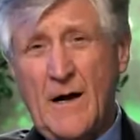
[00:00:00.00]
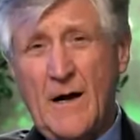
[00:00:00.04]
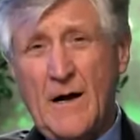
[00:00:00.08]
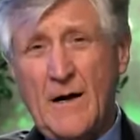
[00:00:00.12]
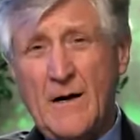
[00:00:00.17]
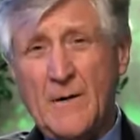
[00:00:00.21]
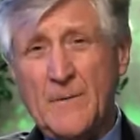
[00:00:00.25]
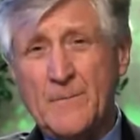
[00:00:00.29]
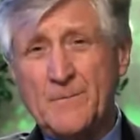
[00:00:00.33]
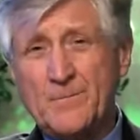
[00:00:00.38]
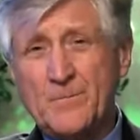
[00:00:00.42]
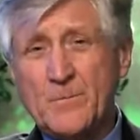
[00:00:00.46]

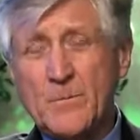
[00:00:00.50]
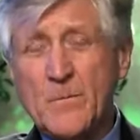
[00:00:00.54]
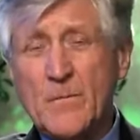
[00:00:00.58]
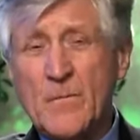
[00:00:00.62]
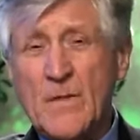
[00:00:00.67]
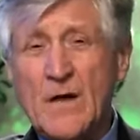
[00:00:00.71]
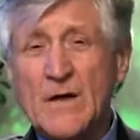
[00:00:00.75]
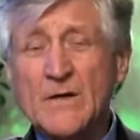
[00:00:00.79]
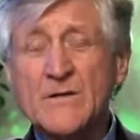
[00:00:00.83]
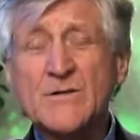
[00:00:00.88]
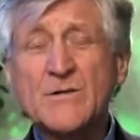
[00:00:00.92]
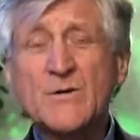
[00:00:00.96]

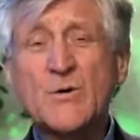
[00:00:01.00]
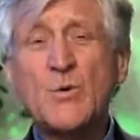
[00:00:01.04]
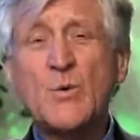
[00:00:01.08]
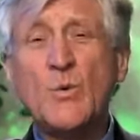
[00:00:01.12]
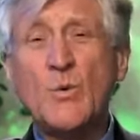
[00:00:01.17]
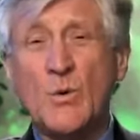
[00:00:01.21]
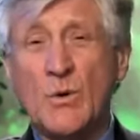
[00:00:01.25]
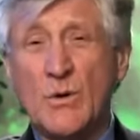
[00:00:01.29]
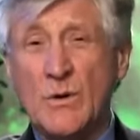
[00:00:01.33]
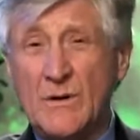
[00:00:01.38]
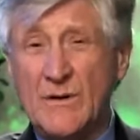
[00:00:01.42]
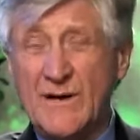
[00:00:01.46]
A
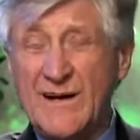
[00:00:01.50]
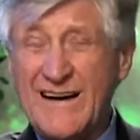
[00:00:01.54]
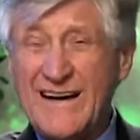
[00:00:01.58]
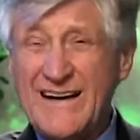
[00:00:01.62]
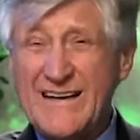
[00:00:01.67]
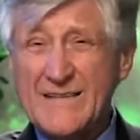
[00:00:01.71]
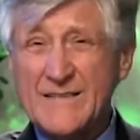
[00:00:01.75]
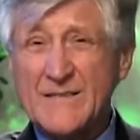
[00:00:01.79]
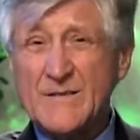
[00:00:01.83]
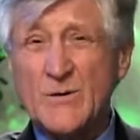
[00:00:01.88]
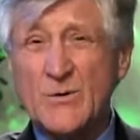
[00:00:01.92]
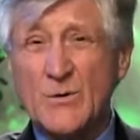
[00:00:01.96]
school, a
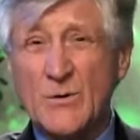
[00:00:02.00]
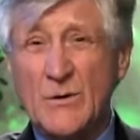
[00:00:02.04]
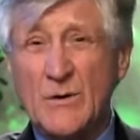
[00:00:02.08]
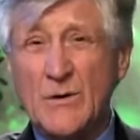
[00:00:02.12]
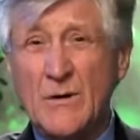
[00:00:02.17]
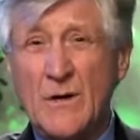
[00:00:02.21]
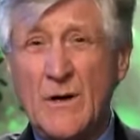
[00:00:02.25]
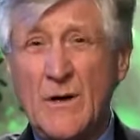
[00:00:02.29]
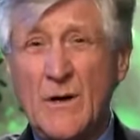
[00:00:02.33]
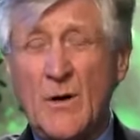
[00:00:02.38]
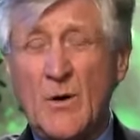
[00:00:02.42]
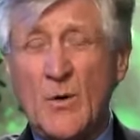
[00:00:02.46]
high
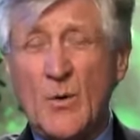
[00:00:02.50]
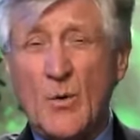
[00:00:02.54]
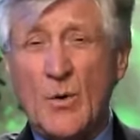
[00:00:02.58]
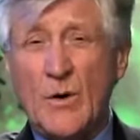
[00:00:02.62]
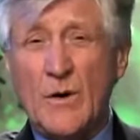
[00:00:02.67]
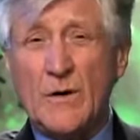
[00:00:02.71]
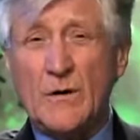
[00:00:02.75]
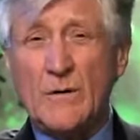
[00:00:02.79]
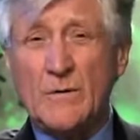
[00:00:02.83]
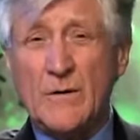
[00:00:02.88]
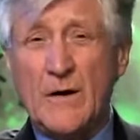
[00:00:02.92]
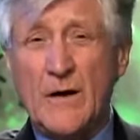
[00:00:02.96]
school,
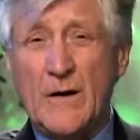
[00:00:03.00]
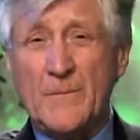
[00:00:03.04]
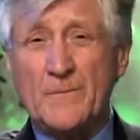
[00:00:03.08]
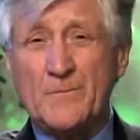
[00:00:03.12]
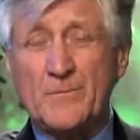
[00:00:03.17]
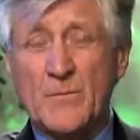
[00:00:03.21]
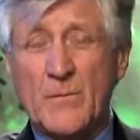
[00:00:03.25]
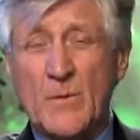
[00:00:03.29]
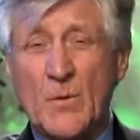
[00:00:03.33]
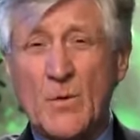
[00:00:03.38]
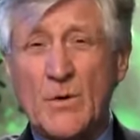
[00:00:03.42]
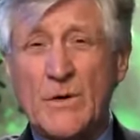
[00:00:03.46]

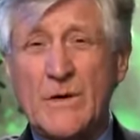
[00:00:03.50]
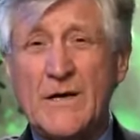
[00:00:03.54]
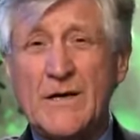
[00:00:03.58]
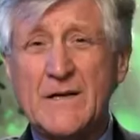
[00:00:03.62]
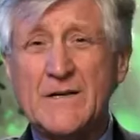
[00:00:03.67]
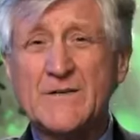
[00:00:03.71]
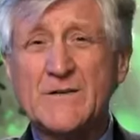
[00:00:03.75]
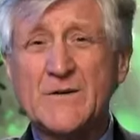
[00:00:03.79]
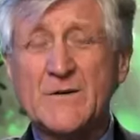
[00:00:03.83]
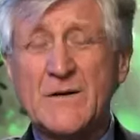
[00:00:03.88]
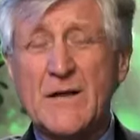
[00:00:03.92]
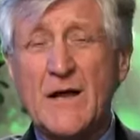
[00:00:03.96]
where
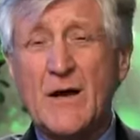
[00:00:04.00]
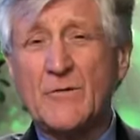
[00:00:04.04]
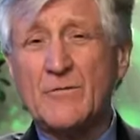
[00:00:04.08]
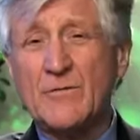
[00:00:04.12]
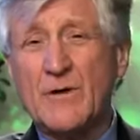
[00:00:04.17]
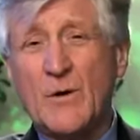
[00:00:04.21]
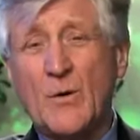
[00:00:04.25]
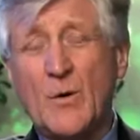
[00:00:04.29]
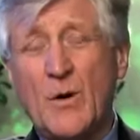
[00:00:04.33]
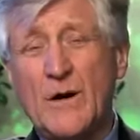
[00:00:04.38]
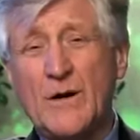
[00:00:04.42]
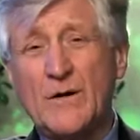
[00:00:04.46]
kids are now
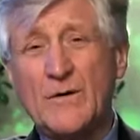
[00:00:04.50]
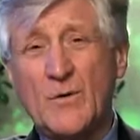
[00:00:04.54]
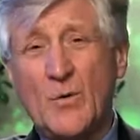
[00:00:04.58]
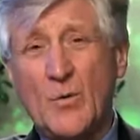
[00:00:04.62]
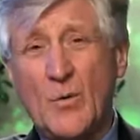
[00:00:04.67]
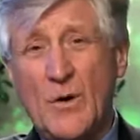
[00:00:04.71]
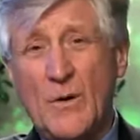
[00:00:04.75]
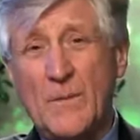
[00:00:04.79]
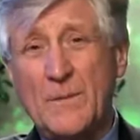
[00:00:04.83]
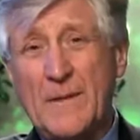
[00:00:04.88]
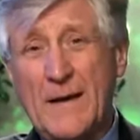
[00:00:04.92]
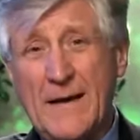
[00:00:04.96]
required to
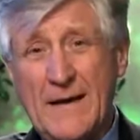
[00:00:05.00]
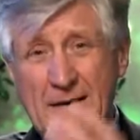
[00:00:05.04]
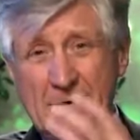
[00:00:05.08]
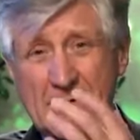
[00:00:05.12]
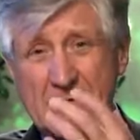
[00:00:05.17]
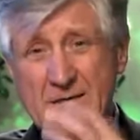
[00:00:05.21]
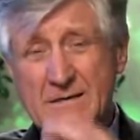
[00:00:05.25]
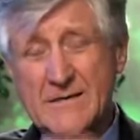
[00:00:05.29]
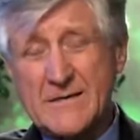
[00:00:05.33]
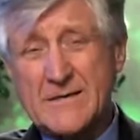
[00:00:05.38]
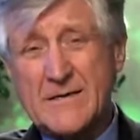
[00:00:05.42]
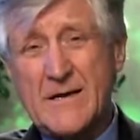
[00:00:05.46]
wear
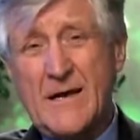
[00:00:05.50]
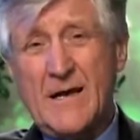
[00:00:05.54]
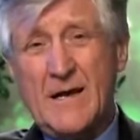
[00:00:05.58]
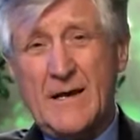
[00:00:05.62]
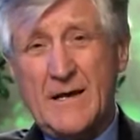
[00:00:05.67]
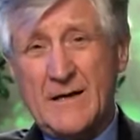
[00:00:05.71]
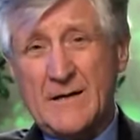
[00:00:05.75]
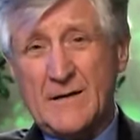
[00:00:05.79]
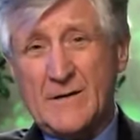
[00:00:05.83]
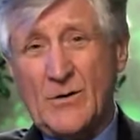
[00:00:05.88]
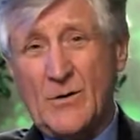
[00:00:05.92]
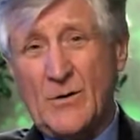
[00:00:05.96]
masks
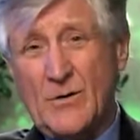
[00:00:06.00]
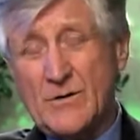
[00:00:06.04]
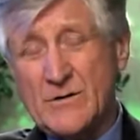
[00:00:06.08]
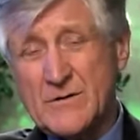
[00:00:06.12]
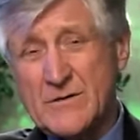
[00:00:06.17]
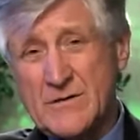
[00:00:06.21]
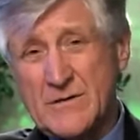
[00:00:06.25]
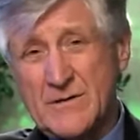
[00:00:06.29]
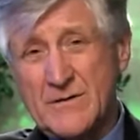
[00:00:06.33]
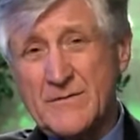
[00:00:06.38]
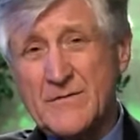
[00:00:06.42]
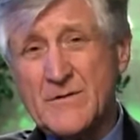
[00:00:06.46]
and
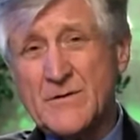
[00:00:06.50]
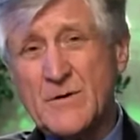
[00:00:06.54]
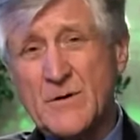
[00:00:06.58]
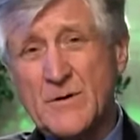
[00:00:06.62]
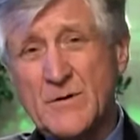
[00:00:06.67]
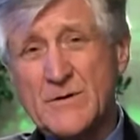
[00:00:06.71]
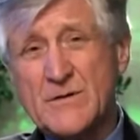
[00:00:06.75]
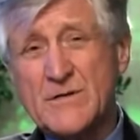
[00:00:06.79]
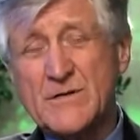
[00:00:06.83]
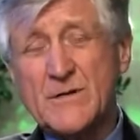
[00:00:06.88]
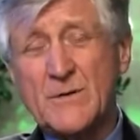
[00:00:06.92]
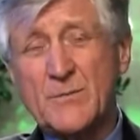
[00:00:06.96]
long-sleeve
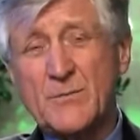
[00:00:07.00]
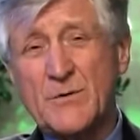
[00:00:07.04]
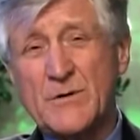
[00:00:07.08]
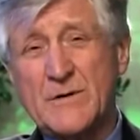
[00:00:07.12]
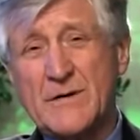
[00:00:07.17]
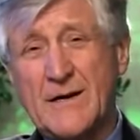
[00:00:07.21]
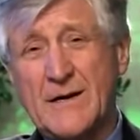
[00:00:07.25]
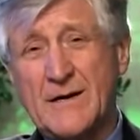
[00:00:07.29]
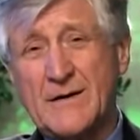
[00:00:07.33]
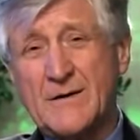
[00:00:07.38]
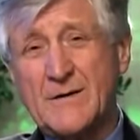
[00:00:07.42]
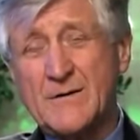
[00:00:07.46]
shirts to
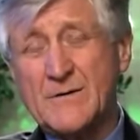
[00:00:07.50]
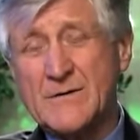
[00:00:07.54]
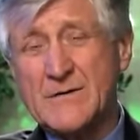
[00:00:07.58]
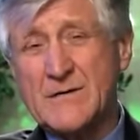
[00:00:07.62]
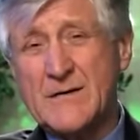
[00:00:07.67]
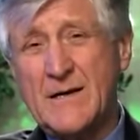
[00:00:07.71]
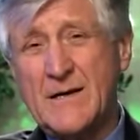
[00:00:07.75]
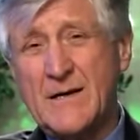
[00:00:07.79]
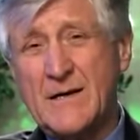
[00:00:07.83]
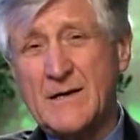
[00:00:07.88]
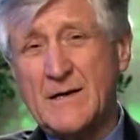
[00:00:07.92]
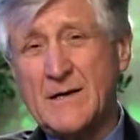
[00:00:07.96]
protect their
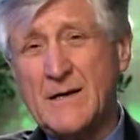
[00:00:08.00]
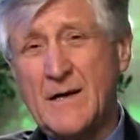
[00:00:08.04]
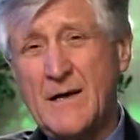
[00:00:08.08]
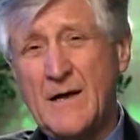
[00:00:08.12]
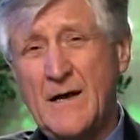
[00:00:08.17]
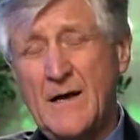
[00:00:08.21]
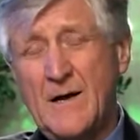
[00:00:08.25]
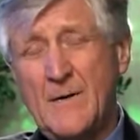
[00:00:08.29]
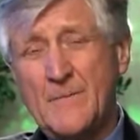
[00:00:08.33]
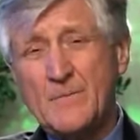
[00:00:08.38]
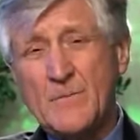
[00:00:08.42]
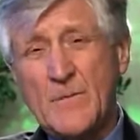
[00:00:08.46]
skin.
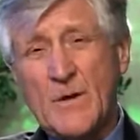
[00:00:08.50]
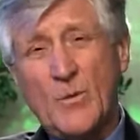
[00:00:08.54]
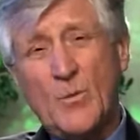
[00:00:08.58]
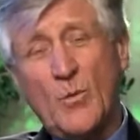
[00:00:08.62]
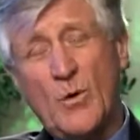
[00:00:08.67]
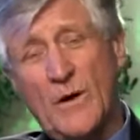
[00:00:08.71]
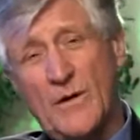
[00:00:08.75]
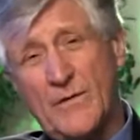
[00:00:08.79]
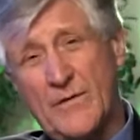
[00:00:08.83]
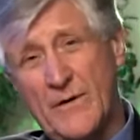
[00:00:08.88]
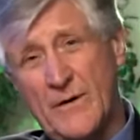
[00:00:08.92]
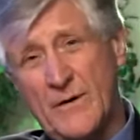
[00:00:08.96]
And
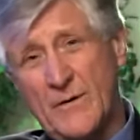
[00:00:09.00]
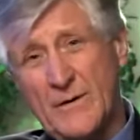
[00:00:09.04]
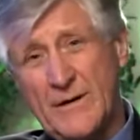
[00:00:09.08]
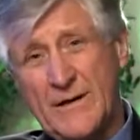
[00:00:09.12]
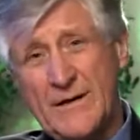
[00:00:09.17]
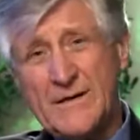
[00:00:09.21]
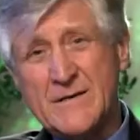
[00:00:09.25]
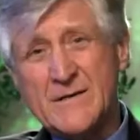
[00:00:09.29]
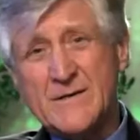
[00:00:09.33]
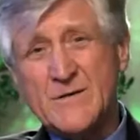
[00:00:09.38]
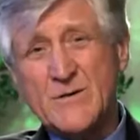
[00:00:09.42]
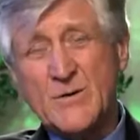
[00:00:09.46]
while they're
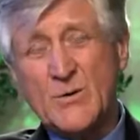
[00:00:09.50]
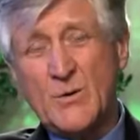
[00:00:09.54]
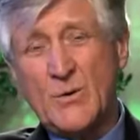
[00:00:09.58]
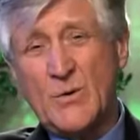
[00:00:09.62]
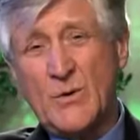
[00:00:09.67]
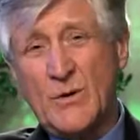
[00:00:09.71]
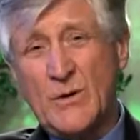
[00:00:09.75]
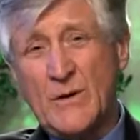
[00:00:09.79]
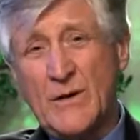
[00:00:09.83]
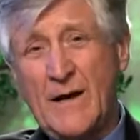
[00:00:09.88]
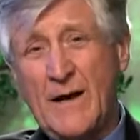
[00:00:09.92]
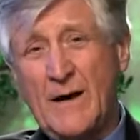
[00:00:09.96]
in
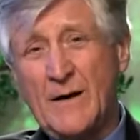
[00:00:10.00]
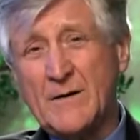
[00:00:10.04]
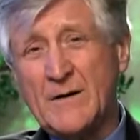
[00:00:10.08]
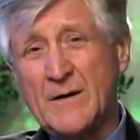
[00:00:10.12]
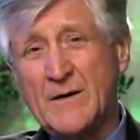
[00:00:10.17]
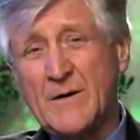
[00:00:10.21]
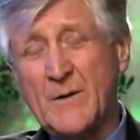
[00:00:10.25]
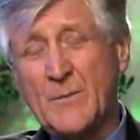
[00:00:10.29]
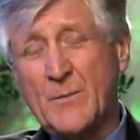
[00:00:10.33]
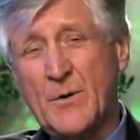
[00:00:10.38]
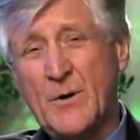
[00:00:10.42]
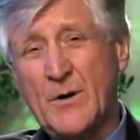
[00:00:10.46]
school, out
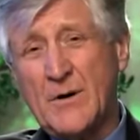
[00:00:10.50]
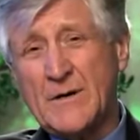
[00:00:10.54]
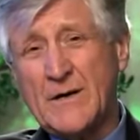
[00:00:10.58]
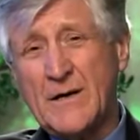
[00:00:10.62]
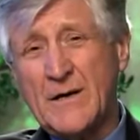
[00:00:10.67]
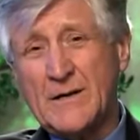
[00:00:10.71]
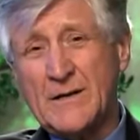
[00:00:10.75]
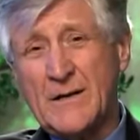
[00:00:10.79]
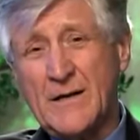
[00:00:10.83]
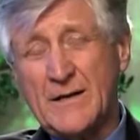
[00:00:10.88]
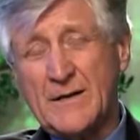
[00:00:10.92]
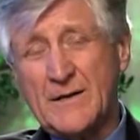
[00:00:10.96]
on the
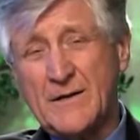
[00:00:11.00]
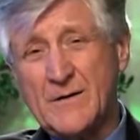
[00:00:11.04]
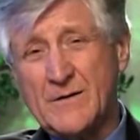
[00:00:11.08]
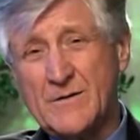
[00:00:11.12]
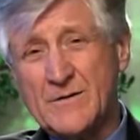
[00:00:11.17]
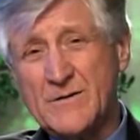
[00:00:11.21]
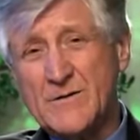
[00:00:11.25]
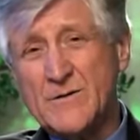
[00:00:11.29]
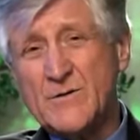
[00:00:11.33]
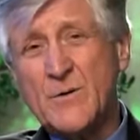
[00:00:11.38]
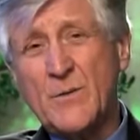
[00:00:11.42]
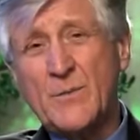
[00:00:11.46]
parking lot, they're
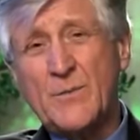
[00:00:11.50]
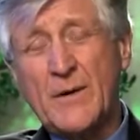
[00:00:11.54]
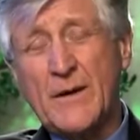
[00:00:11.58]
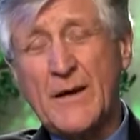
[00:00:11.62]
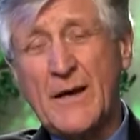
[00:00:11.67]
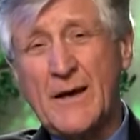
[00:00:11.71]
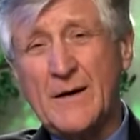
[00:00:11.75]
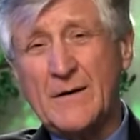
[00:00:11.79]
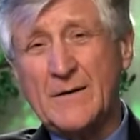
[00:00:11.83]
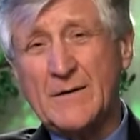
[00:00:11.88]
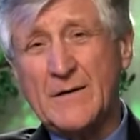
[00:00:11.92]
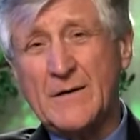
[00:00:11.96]
stripping
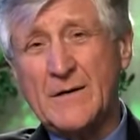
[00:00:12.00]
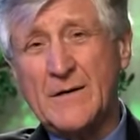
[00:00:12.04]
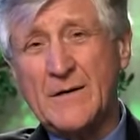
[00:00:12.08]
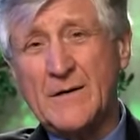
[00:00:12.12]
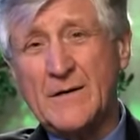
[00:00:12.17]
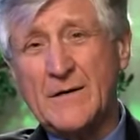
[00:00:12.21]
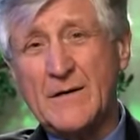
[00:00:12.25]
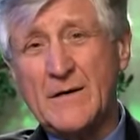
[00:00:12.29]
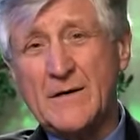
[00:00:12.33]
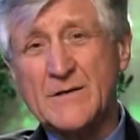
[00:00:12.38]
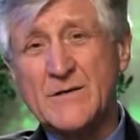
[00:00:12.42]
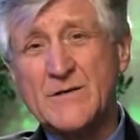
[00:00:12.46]
out
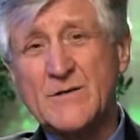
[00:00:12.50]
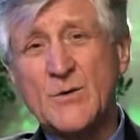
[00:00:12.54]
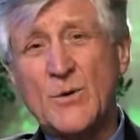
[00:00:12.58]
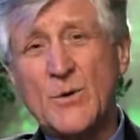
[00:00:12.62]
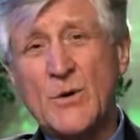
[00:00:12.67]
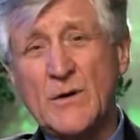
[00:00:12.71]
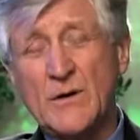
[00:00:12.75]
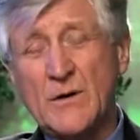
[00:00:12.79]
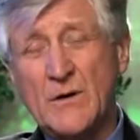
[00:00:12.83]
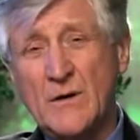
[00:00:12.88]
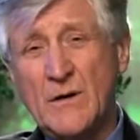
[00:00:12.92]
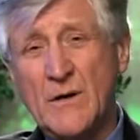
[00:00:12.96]
the
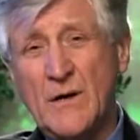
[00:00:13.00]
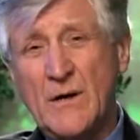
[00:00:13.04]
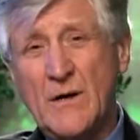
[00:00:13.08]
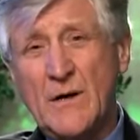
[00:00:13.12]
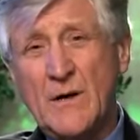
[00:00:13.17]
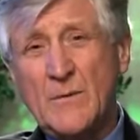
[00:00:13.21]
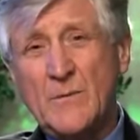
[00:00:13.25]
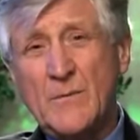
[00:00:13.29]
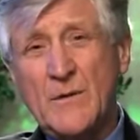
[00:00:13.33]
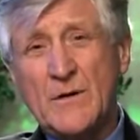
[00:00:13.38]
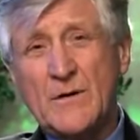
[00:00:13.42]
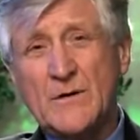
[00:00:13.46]
soil
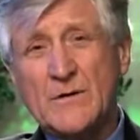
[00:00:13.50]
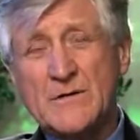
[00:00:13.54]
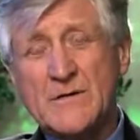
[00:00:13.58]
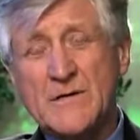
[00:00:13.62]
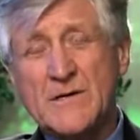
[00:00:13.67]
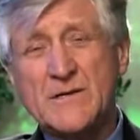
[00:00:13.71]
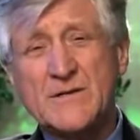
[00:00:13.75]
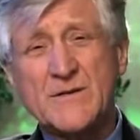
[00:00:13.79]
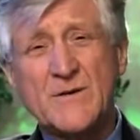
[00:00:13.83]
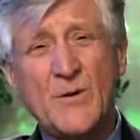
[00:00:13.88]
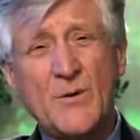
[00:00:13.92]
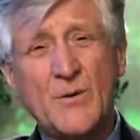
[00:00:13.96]
because
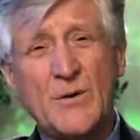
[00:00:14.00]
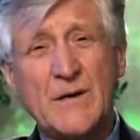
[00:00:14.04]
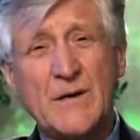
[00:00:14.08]
it's so